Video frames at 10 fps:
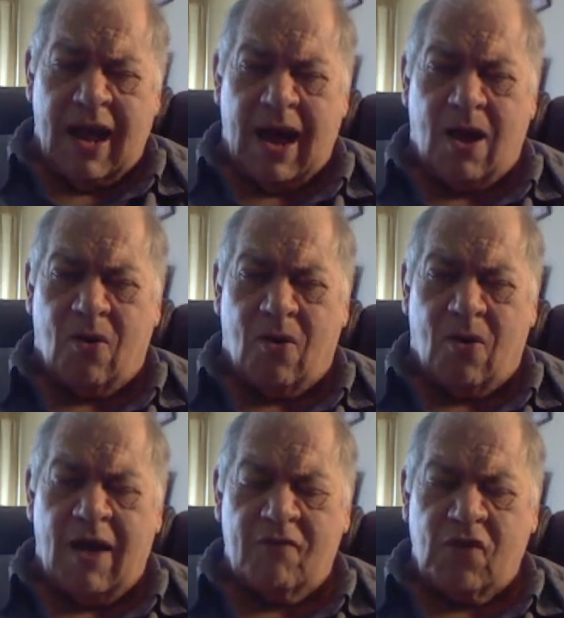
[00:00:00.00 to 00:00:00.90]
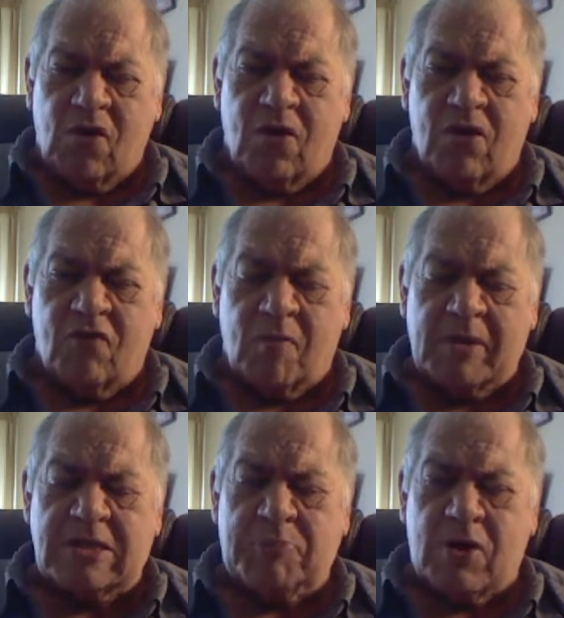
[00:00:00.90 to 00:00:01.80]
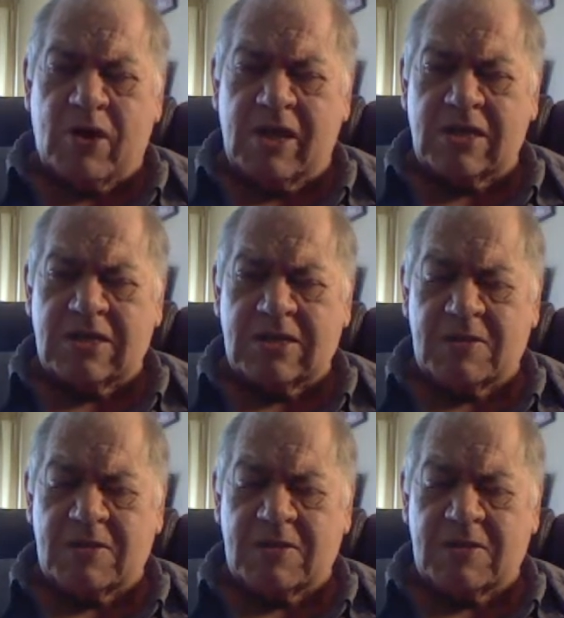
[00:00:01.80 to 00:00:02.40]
now I've learned from experience,